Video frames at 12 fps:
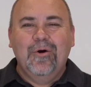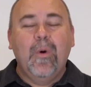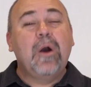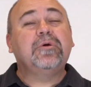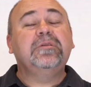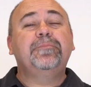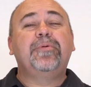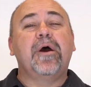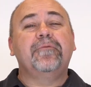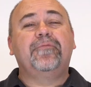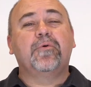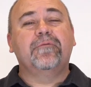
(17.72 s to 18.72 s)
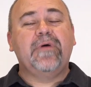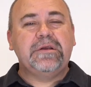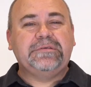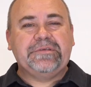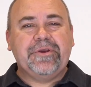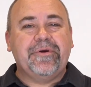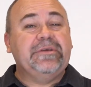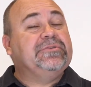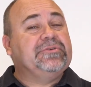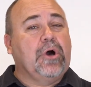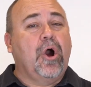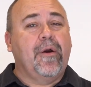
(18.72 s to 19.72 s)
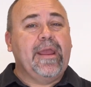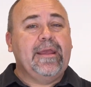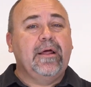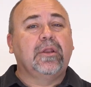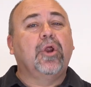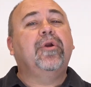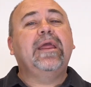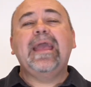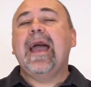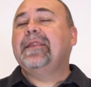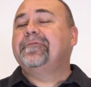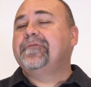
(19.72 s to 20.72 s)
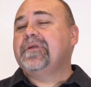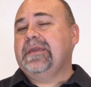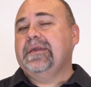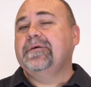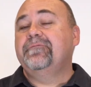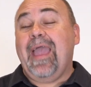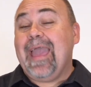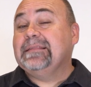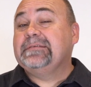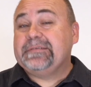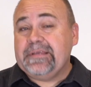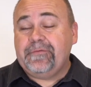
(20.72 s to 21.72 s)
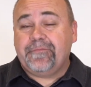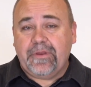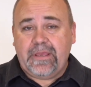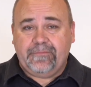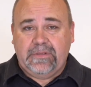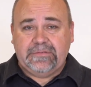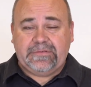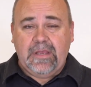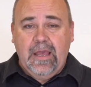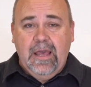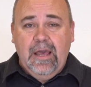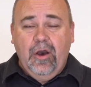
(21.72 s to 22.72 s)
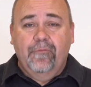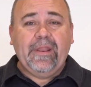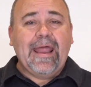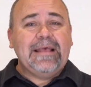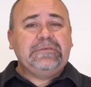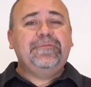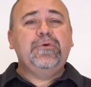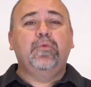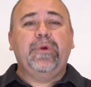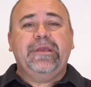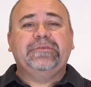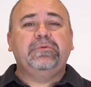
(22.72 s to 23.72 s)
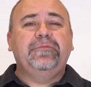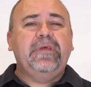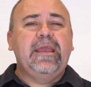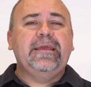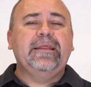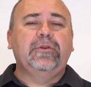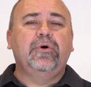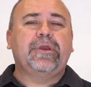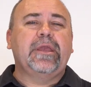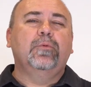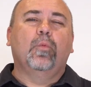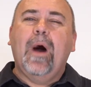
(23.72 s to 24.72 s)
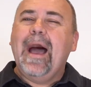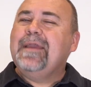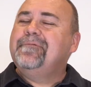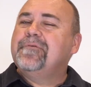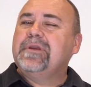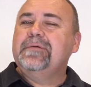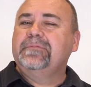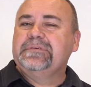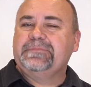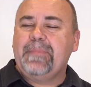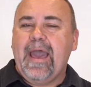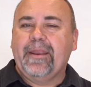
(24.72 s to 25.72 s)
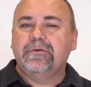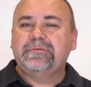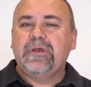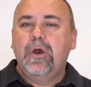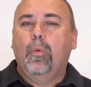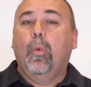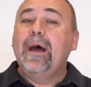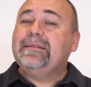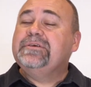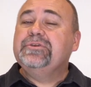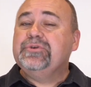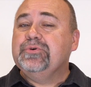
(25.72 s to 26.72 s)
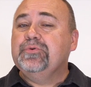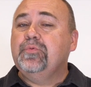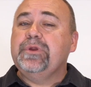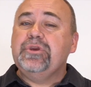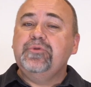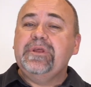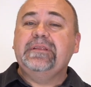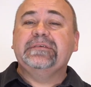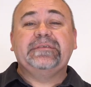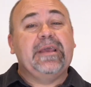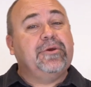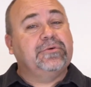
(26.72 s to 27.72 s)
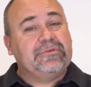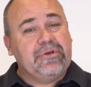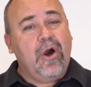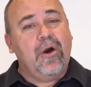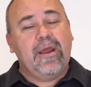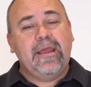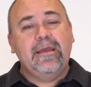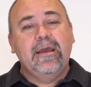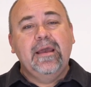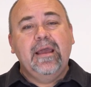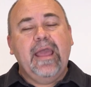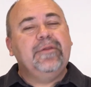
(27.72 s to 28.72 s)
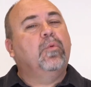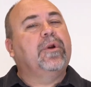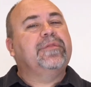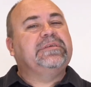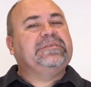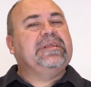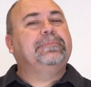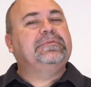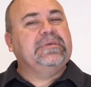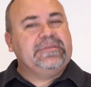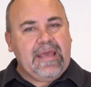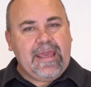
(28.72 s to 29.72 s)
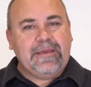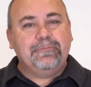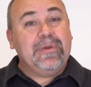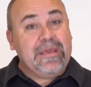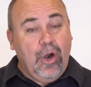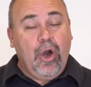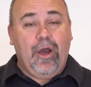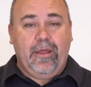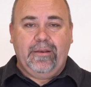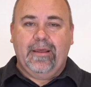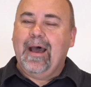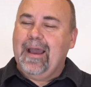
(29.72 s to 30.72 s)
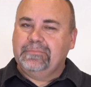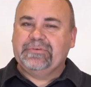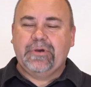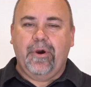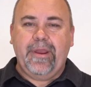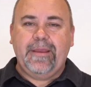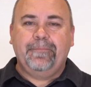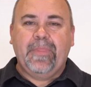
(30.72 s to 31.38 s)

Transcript: Welcome to part four of our series, Sorry, Learning How to Forgive and Seek Forgiveness. Over the last few weeks, we've taken a look at why forgiveness matters, what to do when you need to say you're sorry, and what are the steps to take beyond I'm sorry.